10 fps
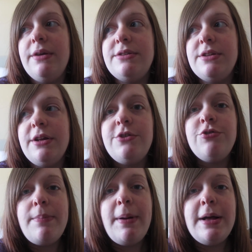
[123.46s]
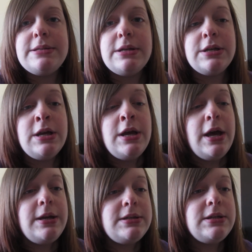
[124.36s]
it's like a trip hazard,
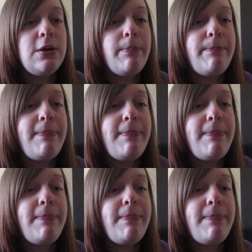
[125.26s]
and he's so